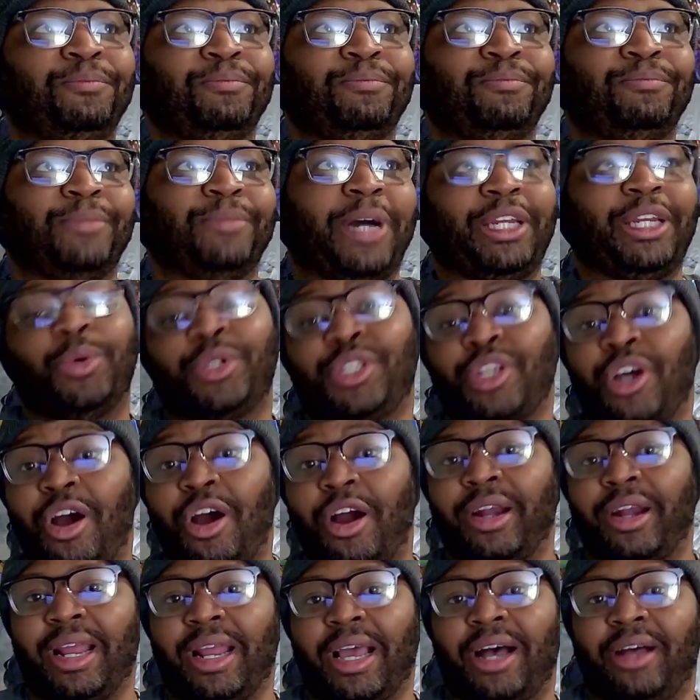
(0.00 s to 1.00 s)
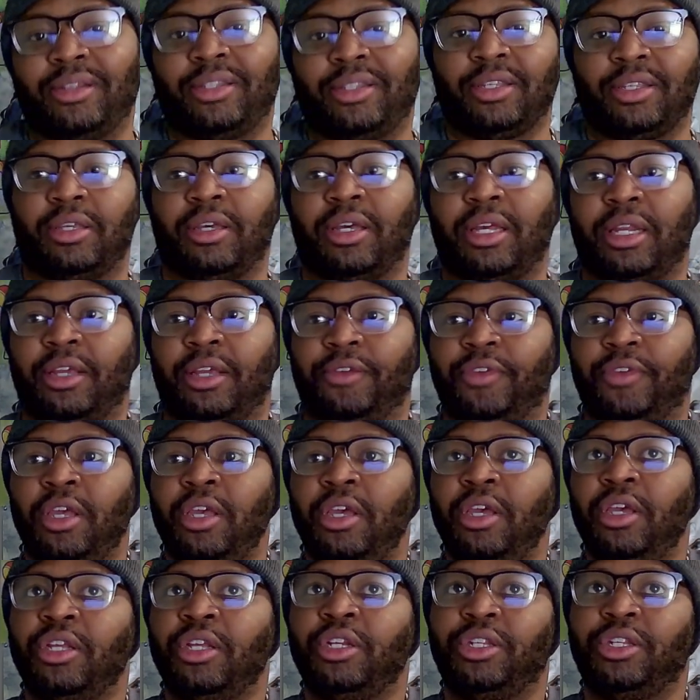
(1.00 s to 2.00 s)
I know it's hard now to kind of
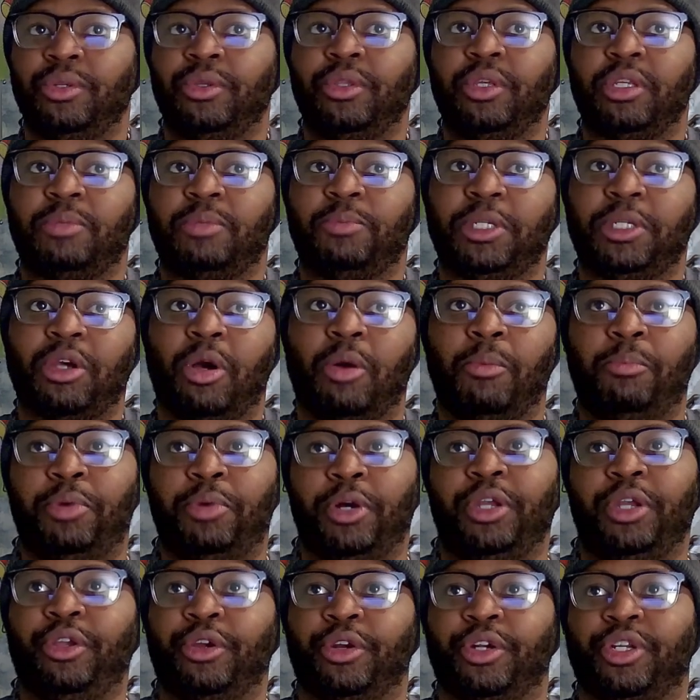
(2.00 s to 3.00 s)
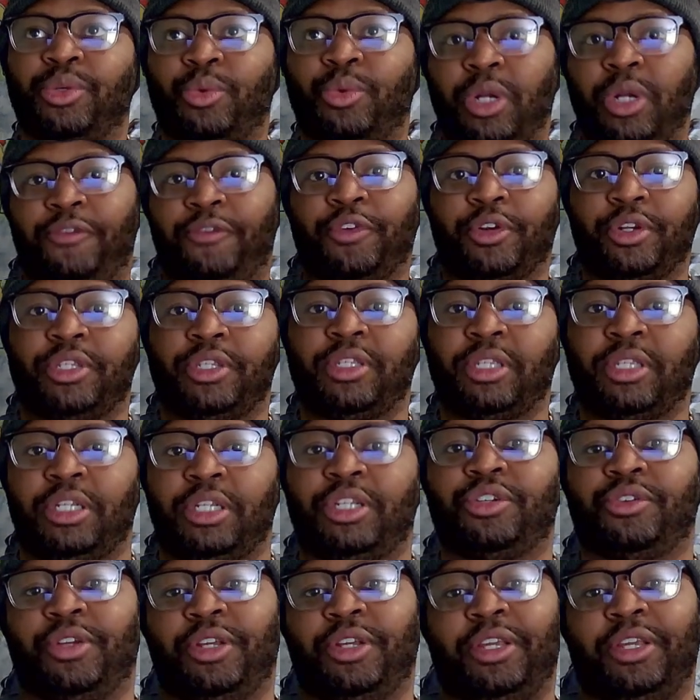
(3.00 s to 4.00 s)
do this, but don't put your 21st
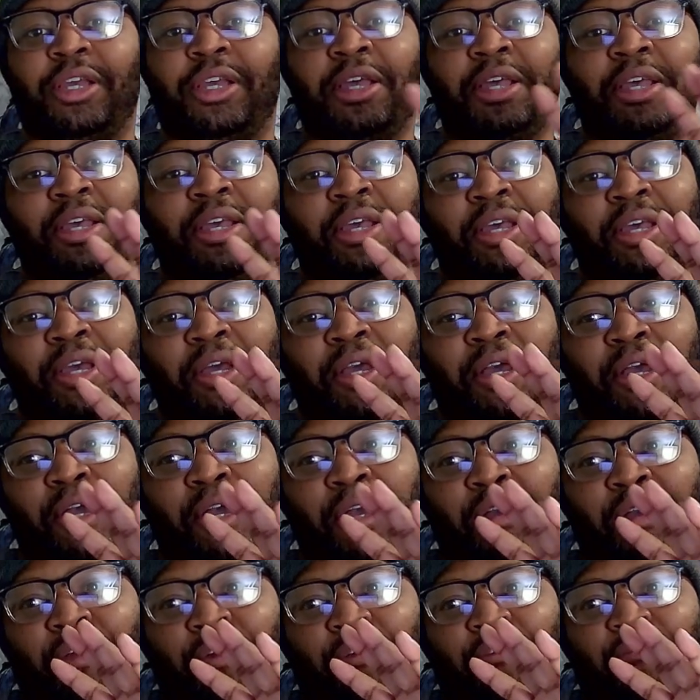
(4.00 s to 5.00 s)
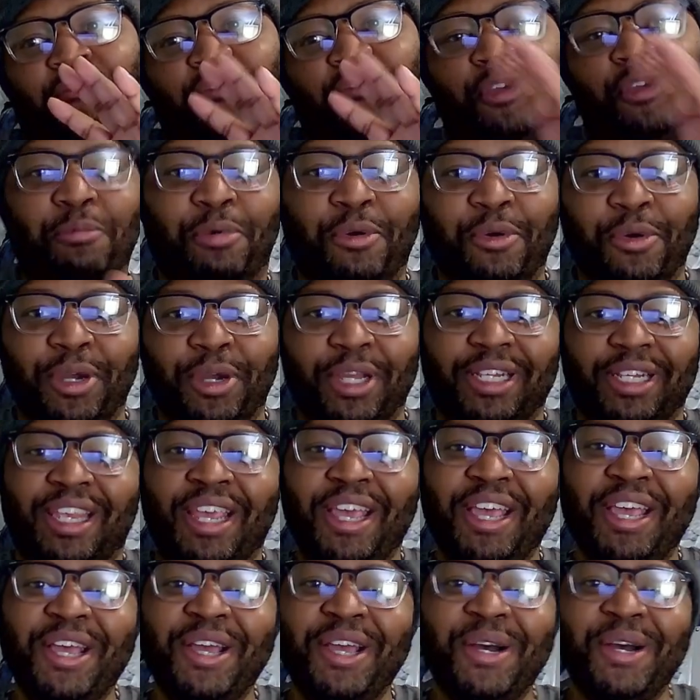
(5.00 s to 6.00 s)
century
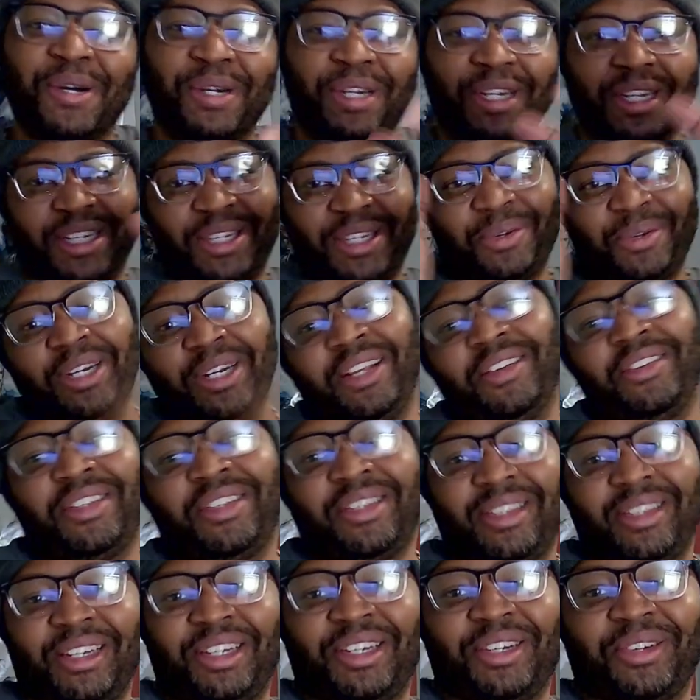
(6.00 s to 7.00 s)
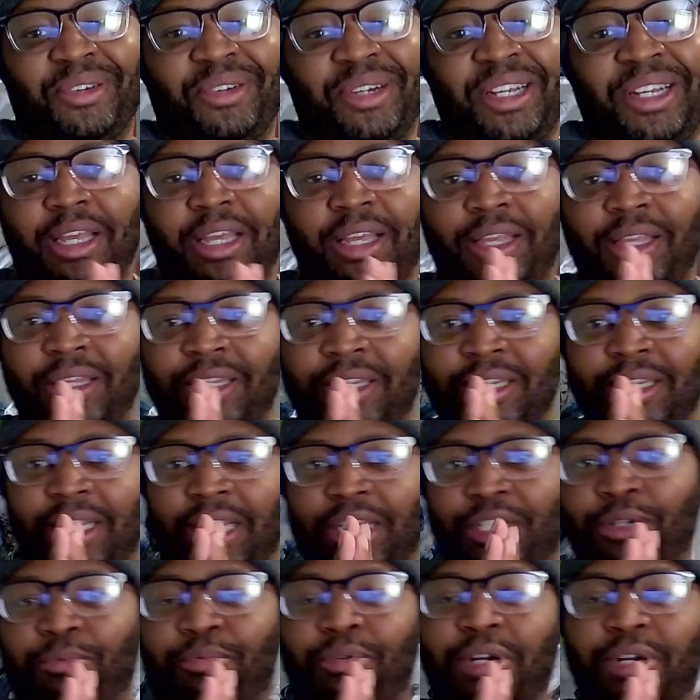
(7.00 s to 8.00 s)
viewpoints on a 20th century
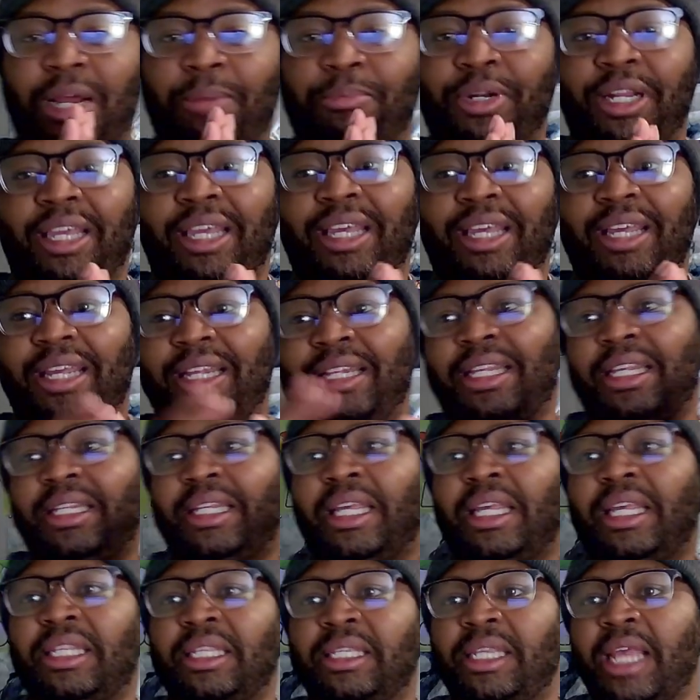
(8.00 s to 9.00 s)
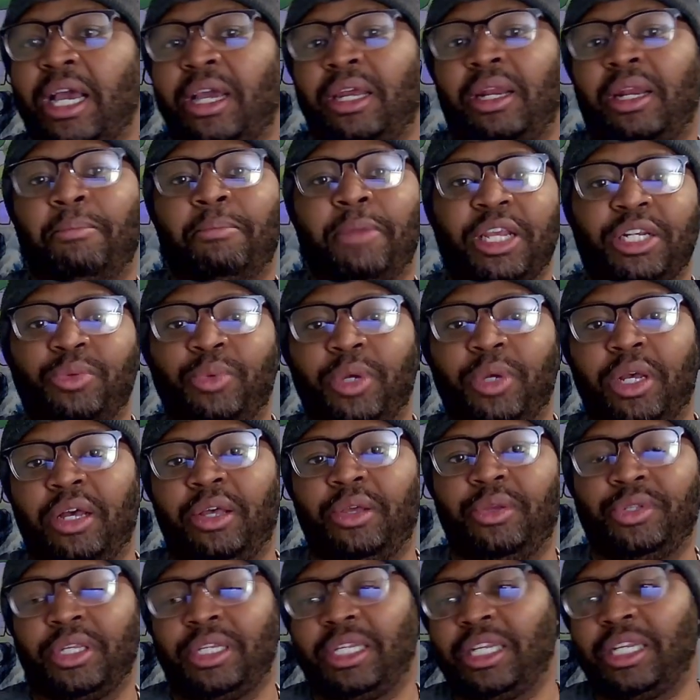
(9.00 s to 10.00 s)
intellectual property. It's not going to mesh well. It
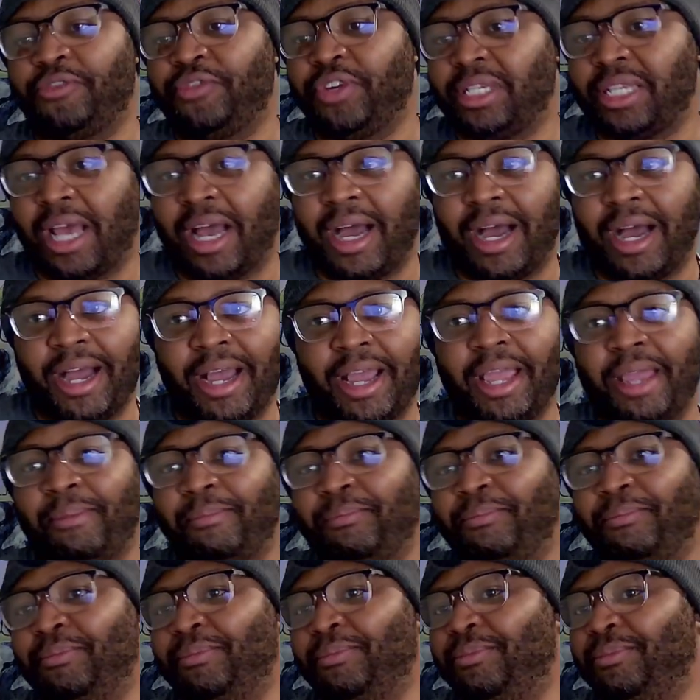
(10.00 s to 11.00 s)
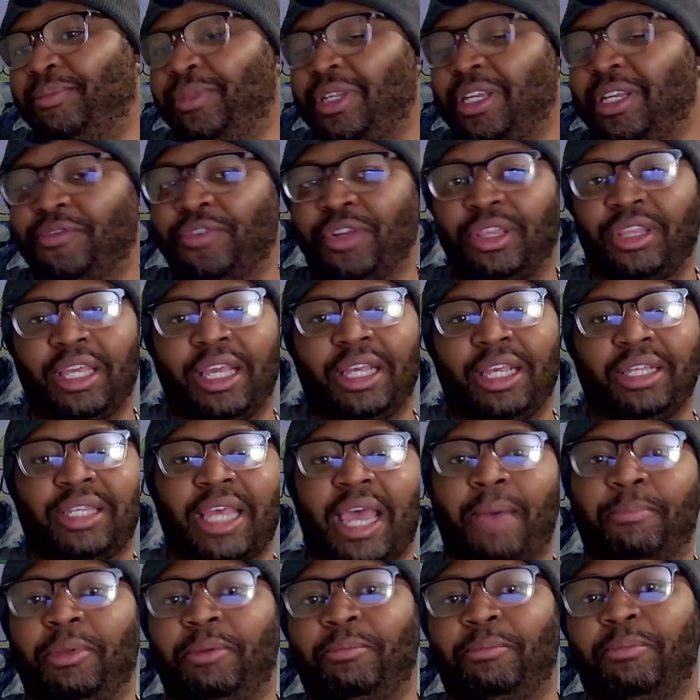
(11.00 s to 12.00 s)
was a different time, different things
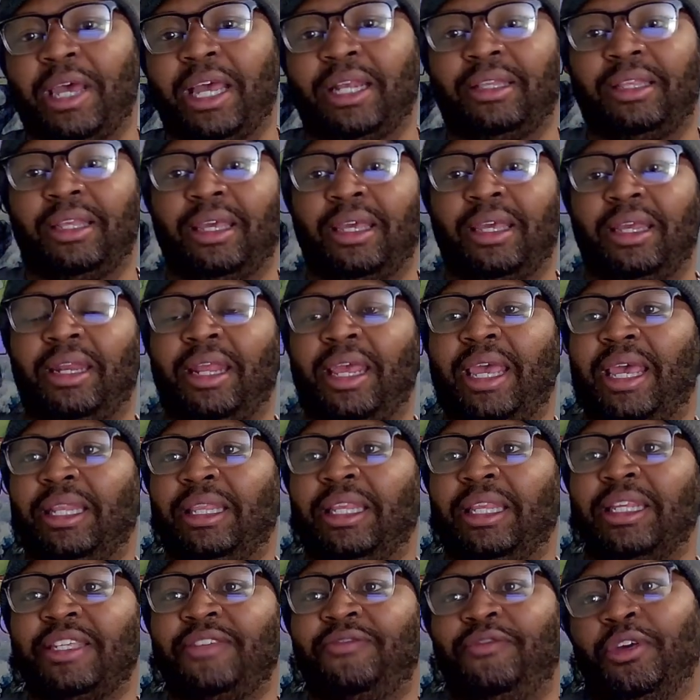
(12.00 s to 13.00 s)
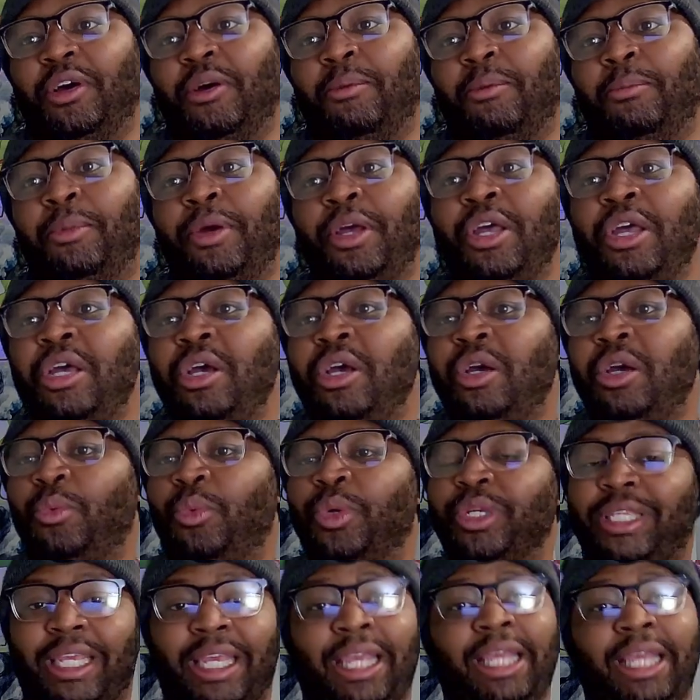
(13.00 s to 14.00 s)
happened back then, and this film
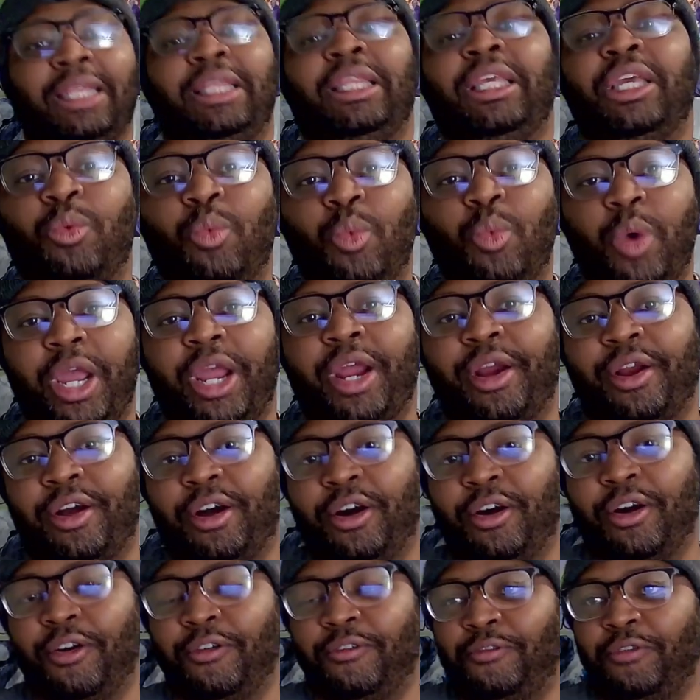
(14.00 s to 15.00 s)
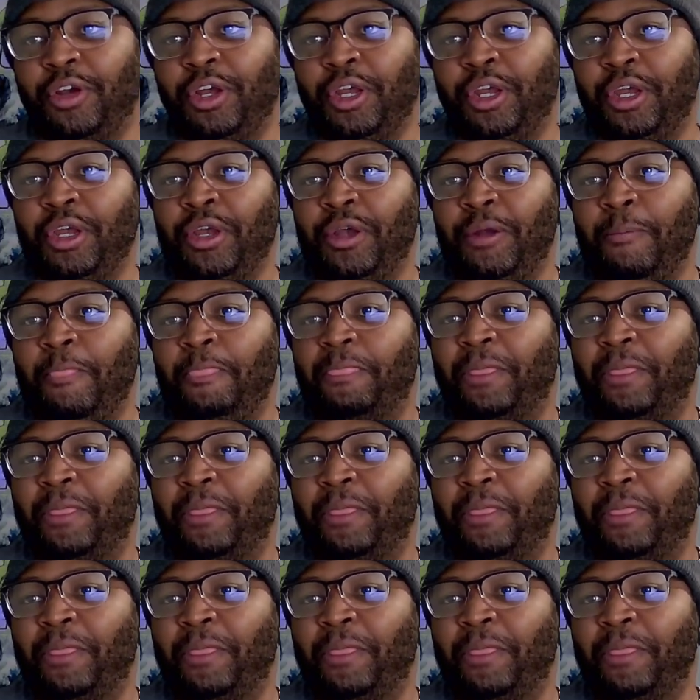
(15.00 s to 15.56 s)
was keenly aware of the